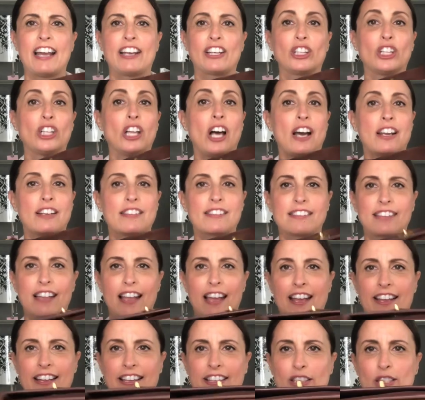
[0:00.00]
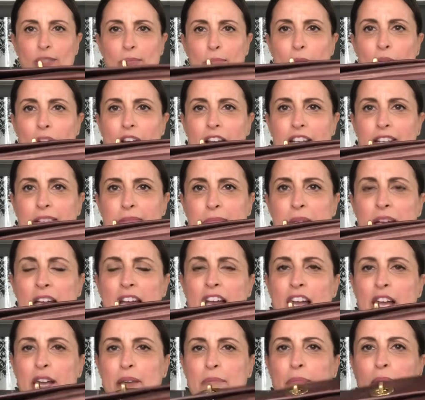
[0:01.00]
a lot of sag at the bottom,
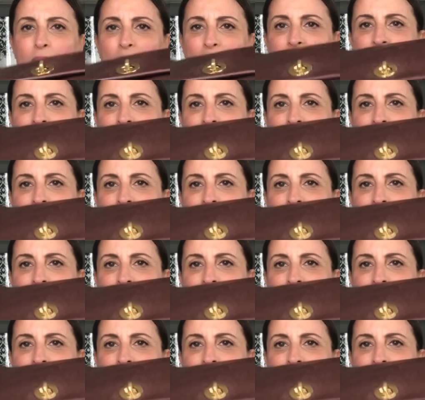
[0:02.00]
but